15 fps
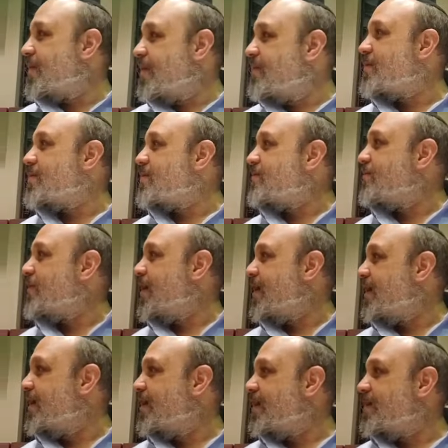he was
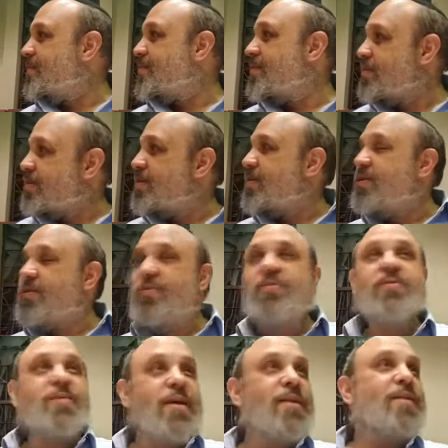afraid because he
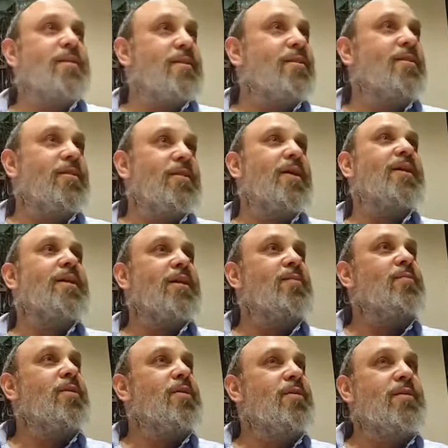knew that you know that can
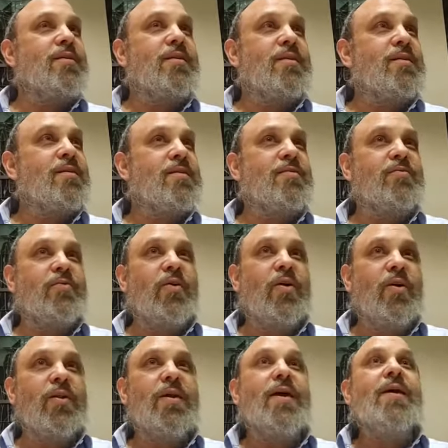be his, his
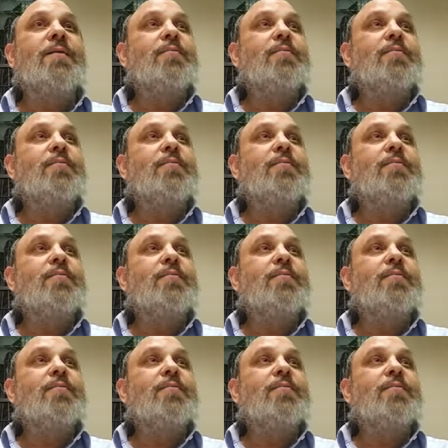fall.